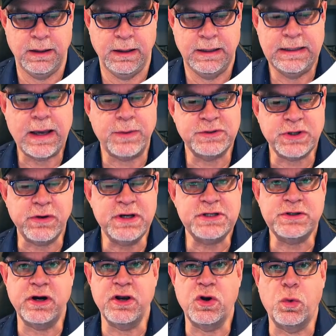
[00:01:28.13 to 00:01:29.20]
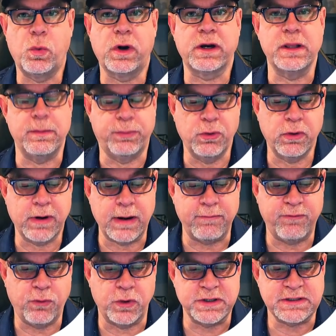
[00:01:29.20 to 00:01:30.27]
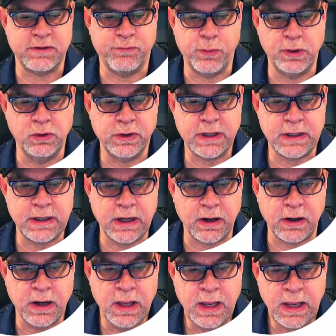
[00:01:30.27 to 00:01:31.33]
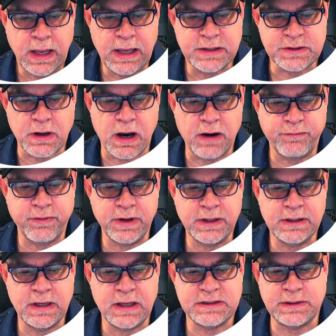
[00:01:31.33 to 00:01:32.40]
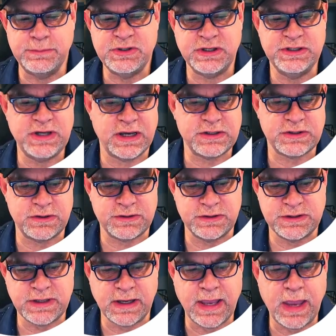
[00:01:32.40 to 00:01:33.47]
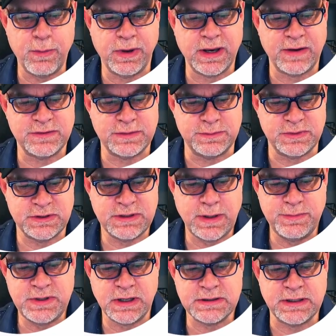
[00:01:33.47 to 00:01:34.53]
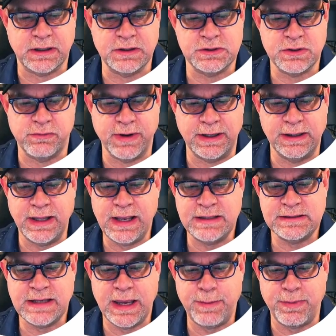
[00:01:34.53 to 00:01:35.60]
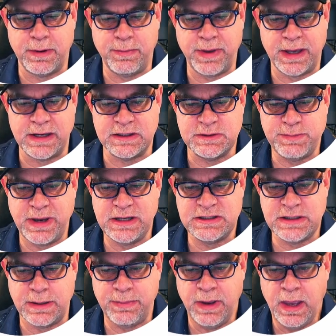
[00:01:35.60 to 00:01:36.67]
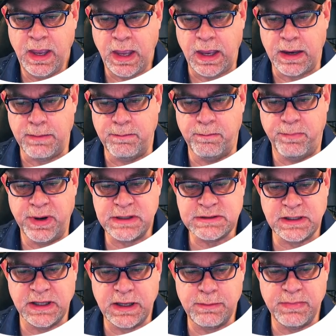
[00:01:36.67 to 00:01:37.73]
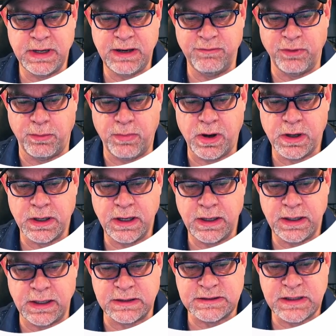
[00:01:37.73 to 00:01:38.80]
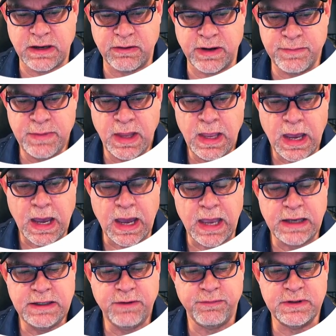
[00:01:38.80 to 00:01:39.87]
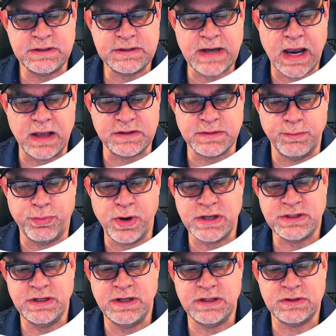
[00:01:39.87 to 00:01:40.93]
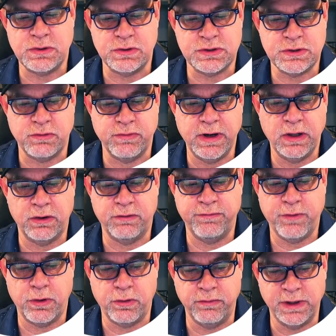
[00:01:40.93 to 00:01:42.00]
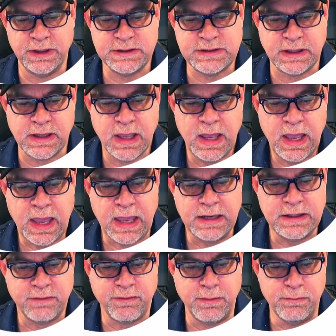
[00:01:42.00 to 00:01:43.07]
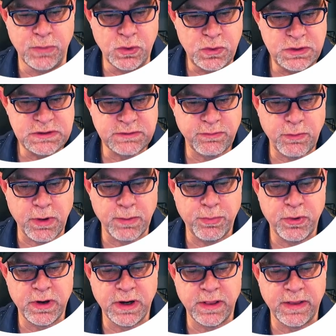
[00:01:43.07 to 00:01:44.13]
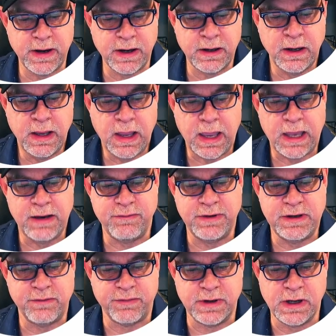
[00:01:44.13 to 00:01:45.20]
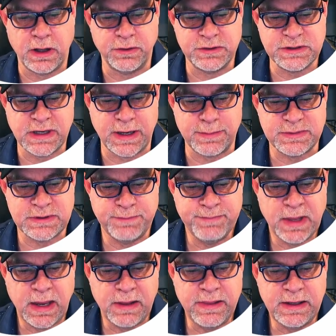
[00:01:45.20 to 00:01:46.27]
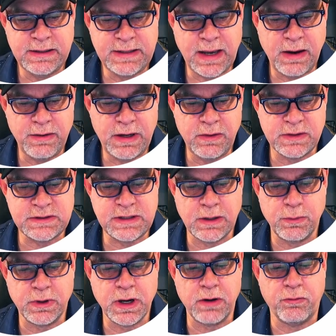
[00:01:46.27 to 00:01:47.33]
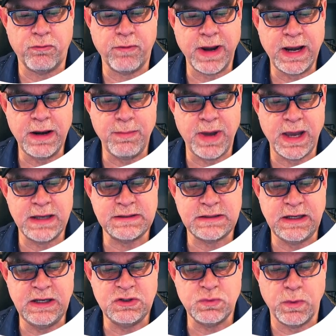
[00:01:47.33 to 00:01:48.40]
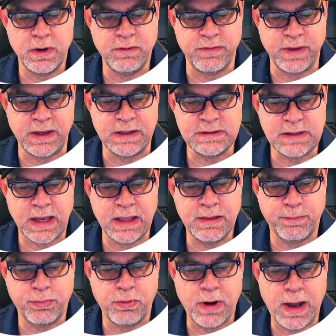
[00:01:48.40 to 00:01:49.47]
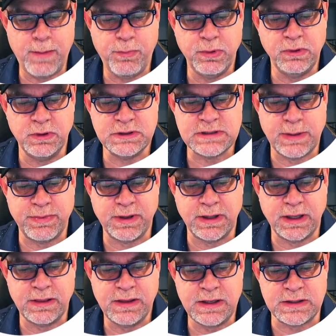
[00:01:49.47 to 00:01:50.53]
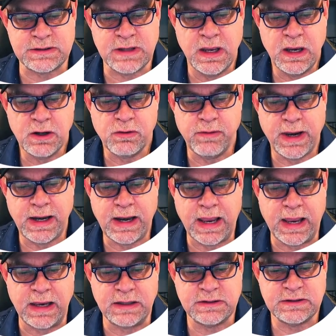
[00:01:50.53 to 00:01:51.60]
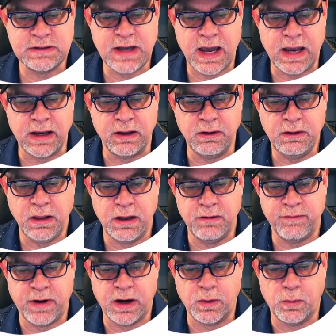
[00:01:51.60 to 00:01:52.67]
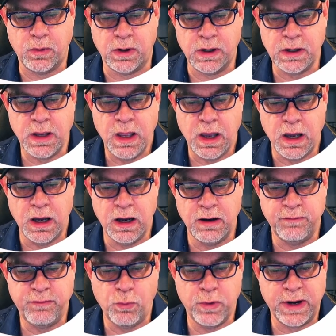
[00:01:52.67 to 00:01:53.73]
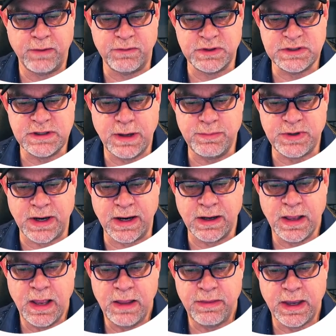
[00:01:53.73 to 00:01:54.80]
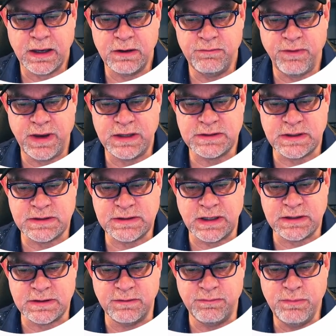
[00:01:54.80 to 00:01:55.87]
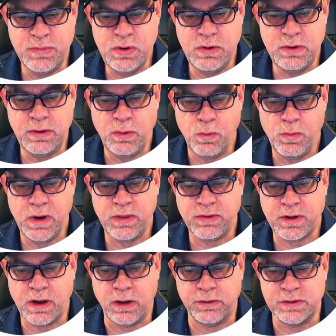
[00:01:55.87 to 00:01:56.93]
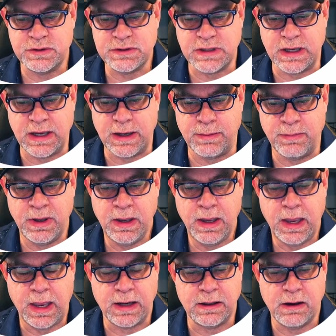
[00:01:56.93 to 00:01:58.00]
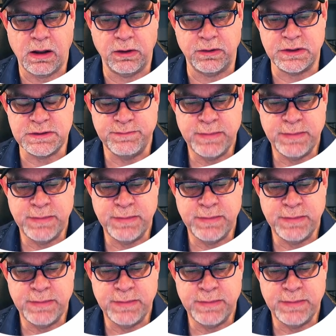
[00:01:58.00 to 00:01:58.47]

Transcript: Now, it's already started to work on the program for us. And if we look in here, it's offering us some suggestions. It's saying, hey, we could have some subjects like a serene landscape, an abandoned spaceship, a bustling medieval market, etc., in different styles, impressionist or surreal or photorealistic, and different moods, if we want to put it in there, and even different color schemes. And then down here, it's saying we're going to randomize each one of these, and the prompt would look something like this. Create a style of artwork of whatever subject that conveys a sense of mood with color scheme and colors.